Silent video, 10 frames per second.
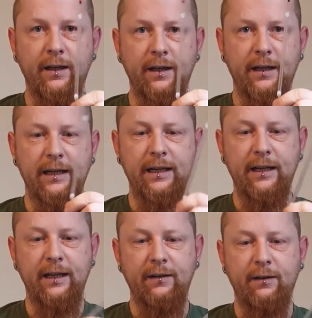And
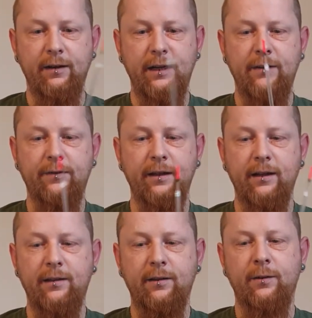then after
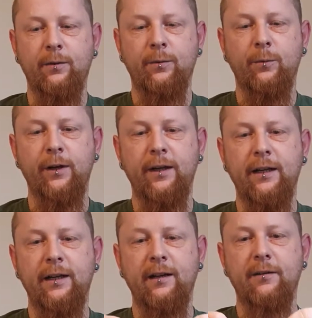that we
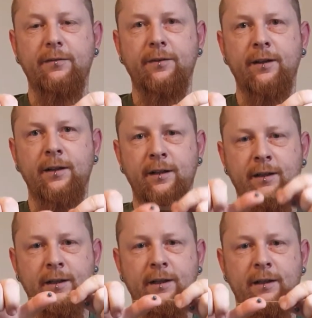have
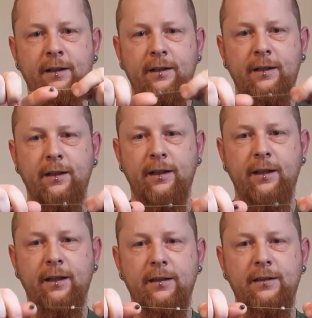
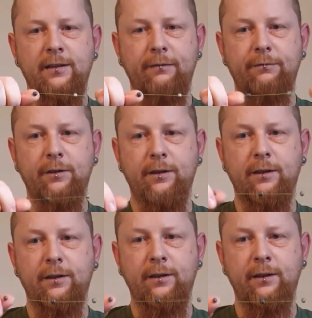several
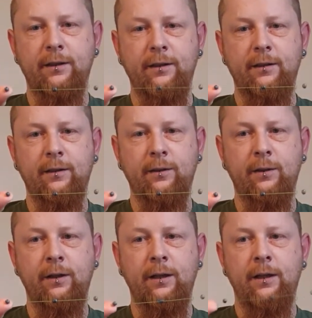
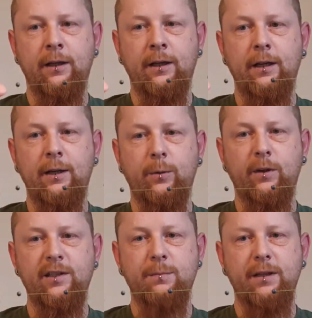equally
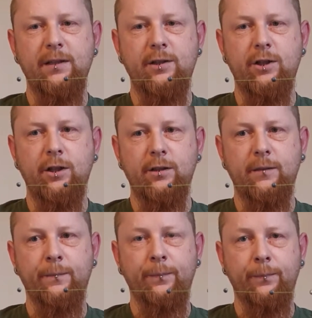spaced shot.
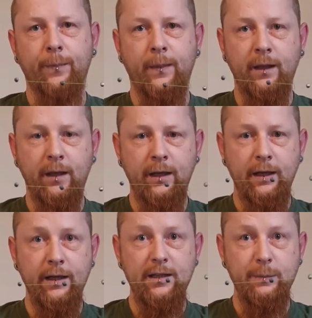
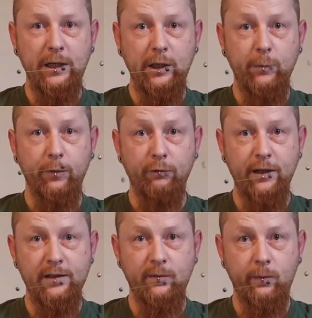These make up the
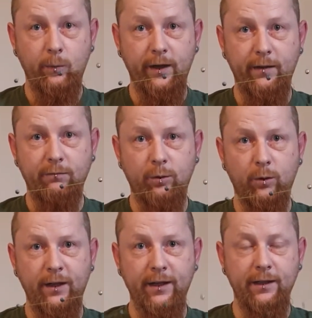rest of the weight
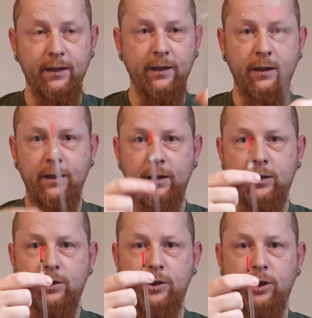required
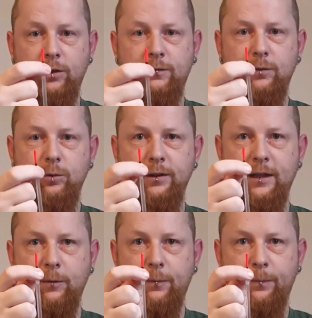to shot the float
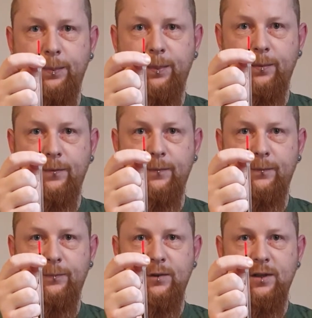down
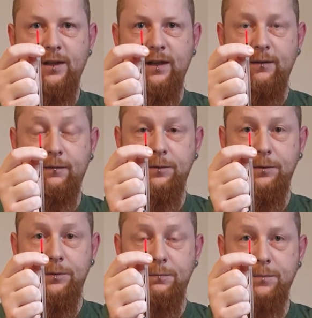to there
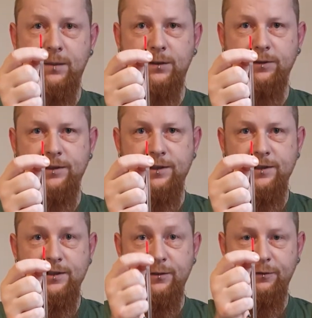for minimal
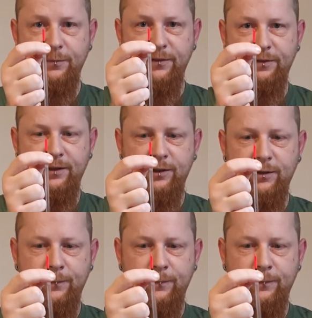resistance from the fish.